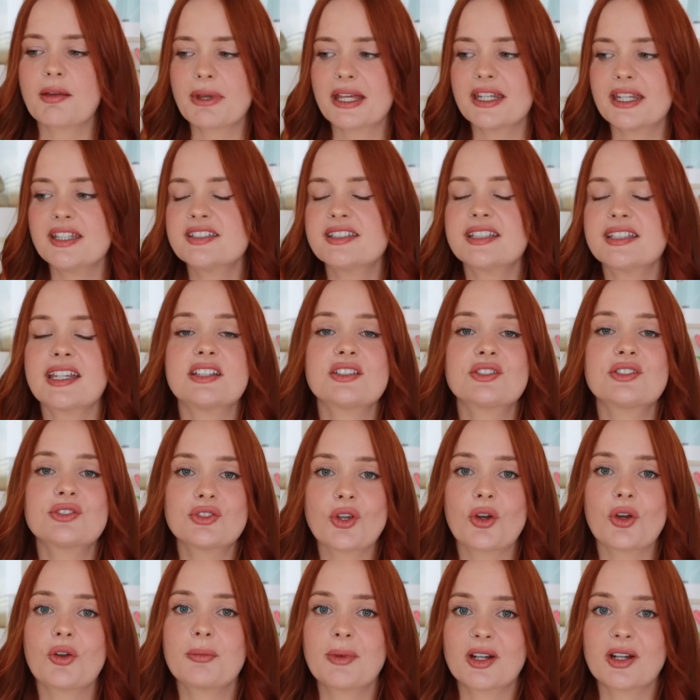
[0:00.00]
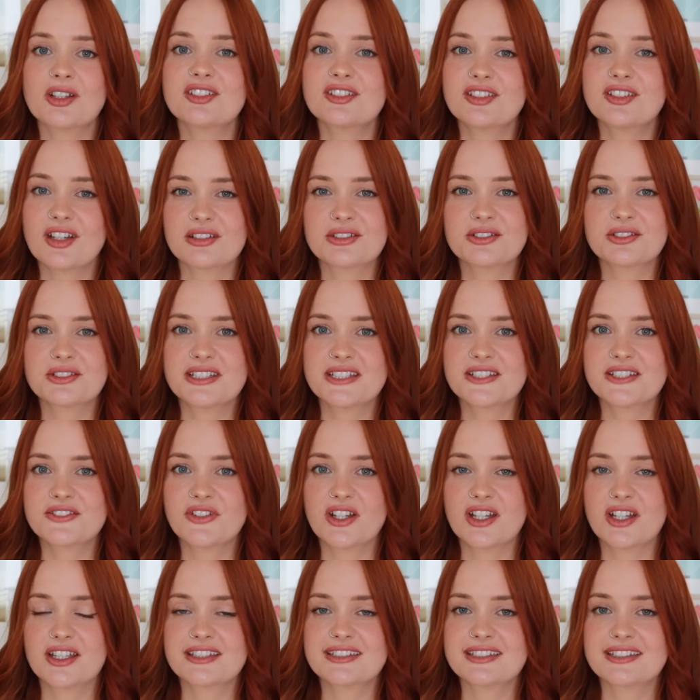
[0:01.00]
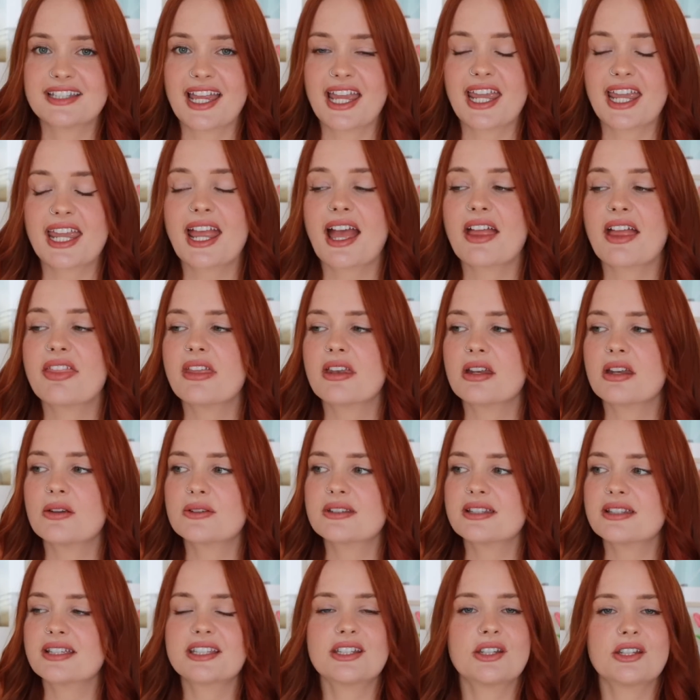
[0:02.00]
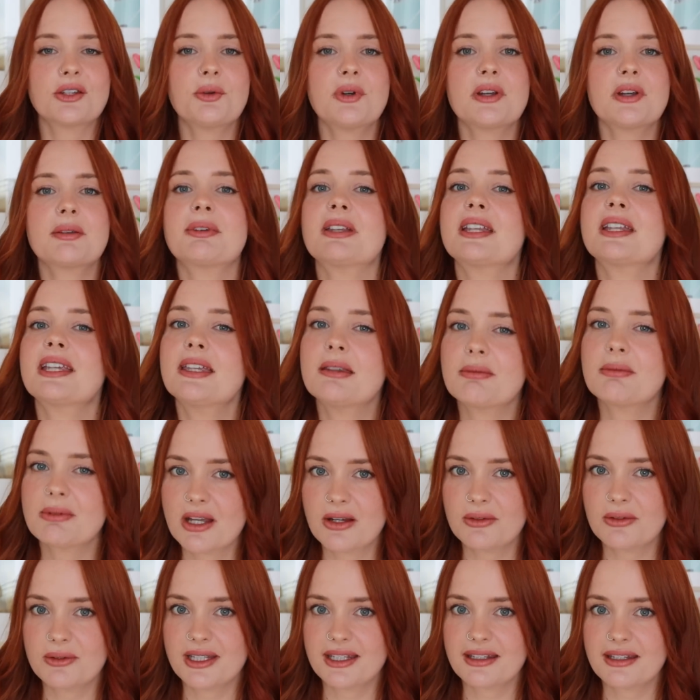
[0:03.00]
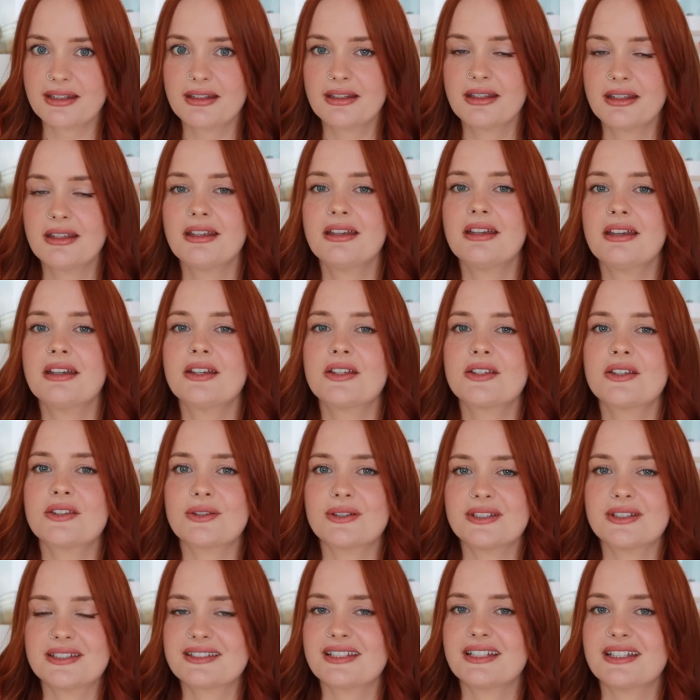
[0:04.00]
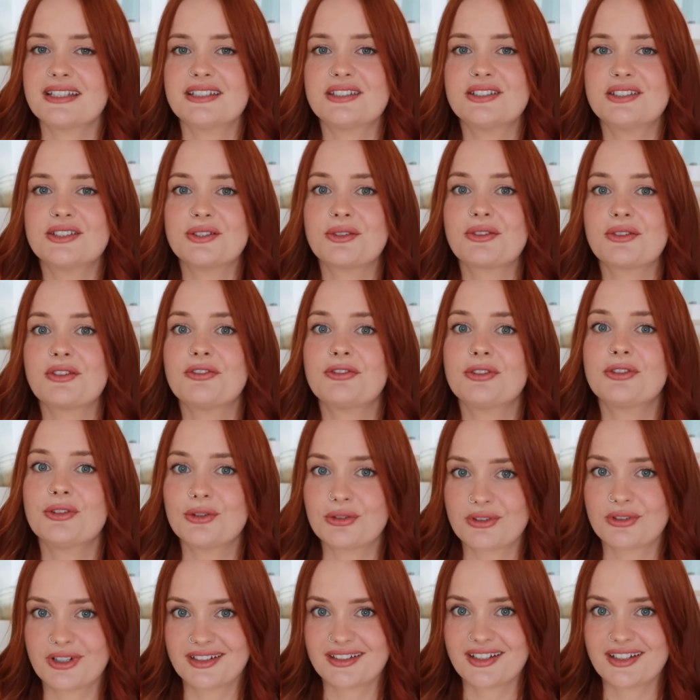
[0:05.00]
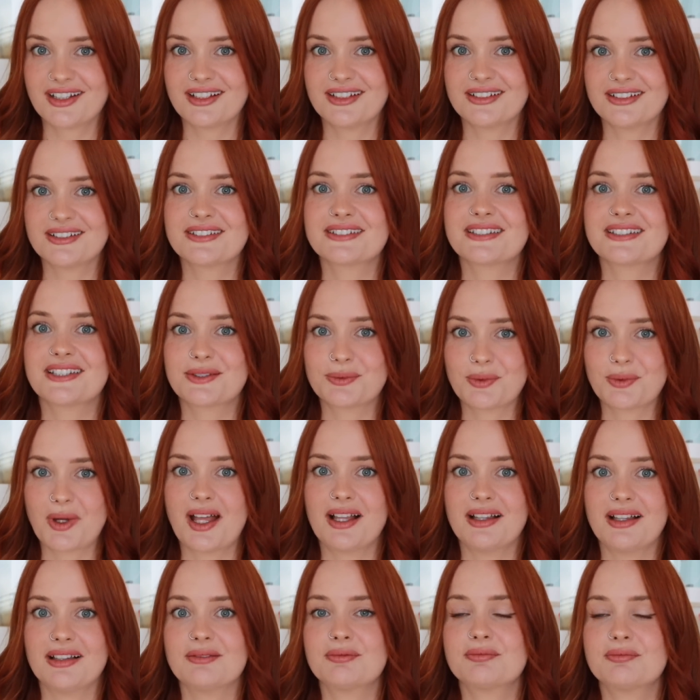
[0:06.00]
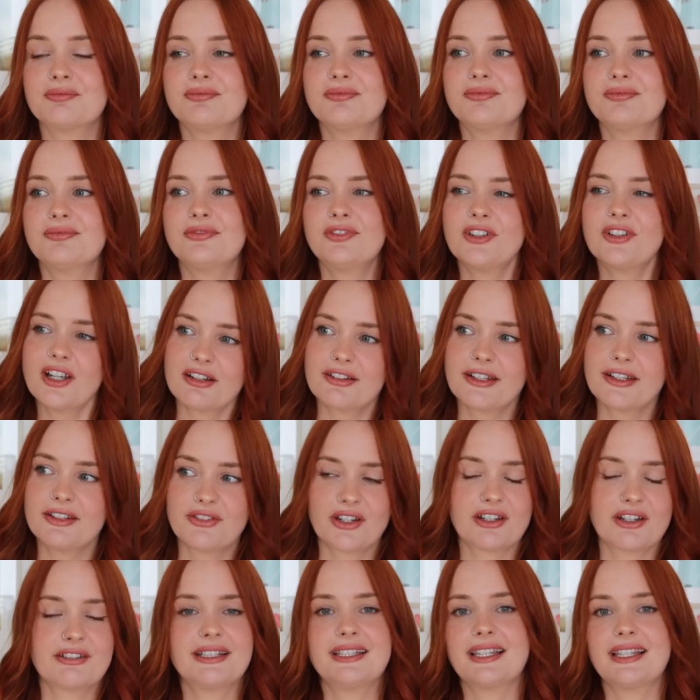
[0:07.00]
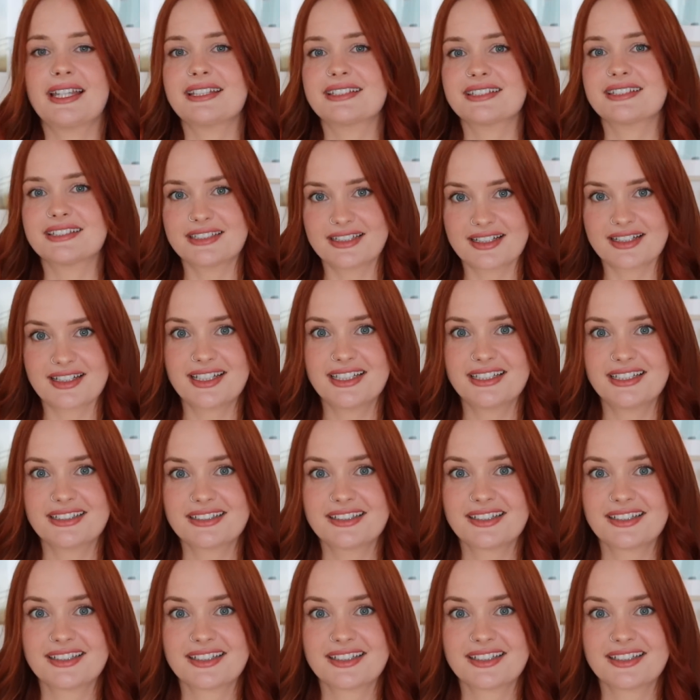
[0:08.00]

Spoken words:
managed to get so much done on this first day, and then I was like, you know what, I'm going to keep going. So I decided to do the flooring tiles as well. Very, very late at night.